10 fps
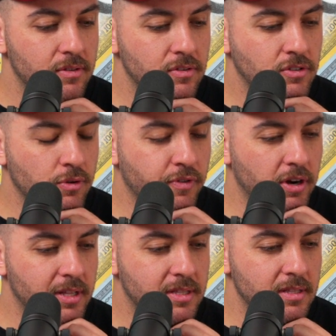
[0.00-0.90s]
So
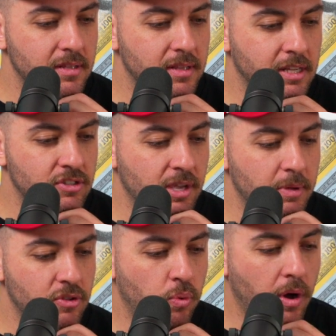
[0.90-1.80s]
they just gave
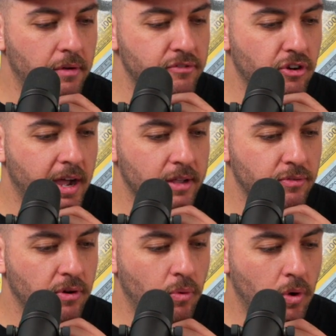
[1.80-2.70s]
me 12 tracks
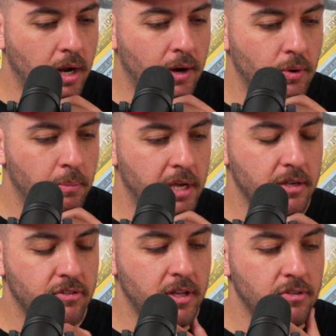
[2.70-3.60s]
for a 1 hour
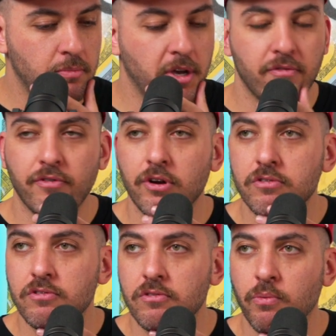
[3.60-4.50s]
mix. That's my
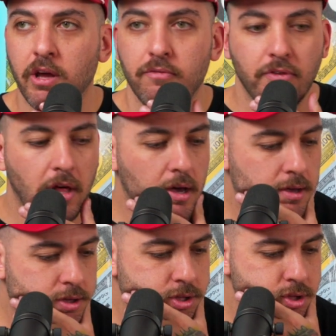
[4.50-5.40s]
first red flag.